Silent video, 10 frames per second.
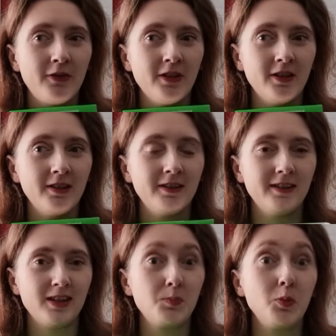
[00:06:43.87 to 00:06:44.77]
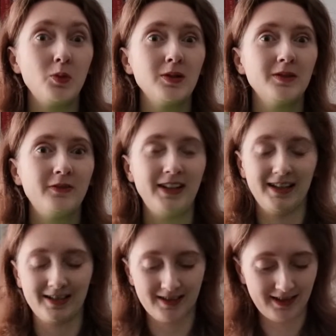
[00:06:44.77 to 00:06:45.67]
of the spook
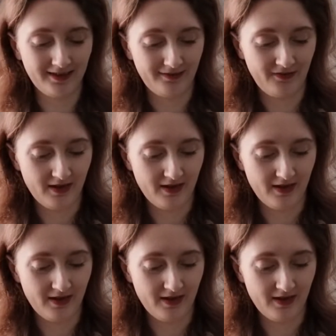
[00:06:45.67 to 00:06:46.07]
feelings.